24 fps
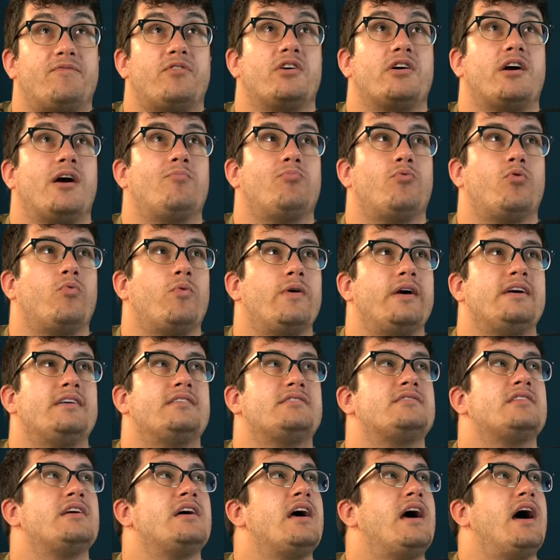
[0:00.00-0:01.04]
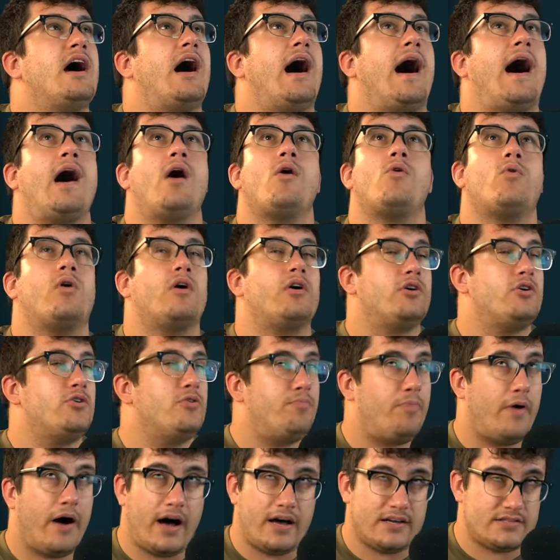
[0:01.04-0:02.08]
for a couple weeks, how are you
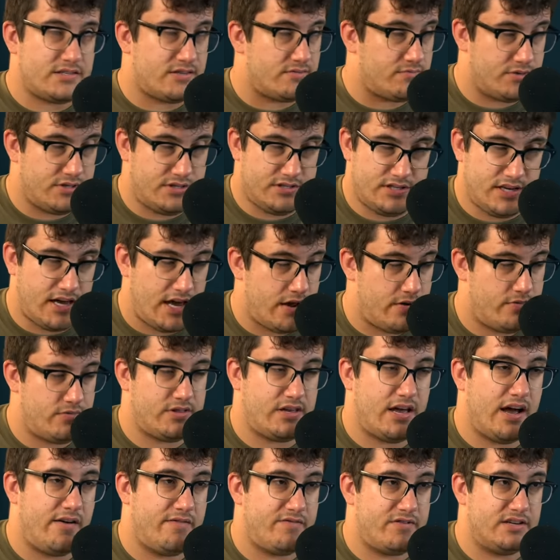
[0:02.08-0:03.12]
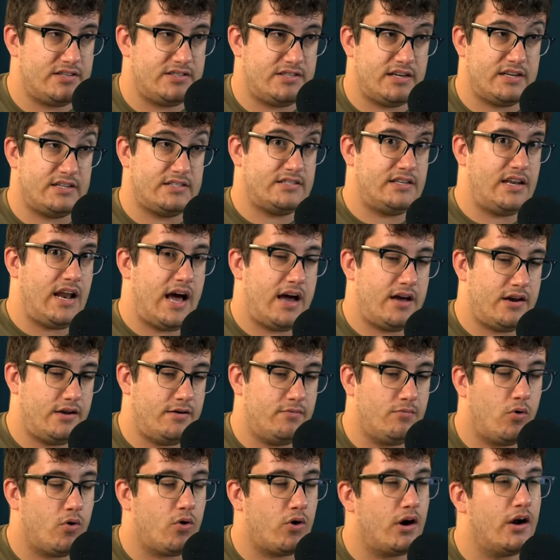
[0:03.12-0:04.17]
possibly saying with confidence that it's not
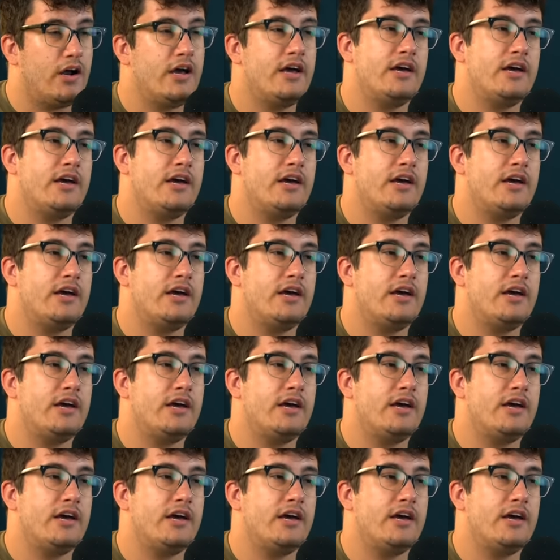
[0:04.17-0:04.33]
anymore?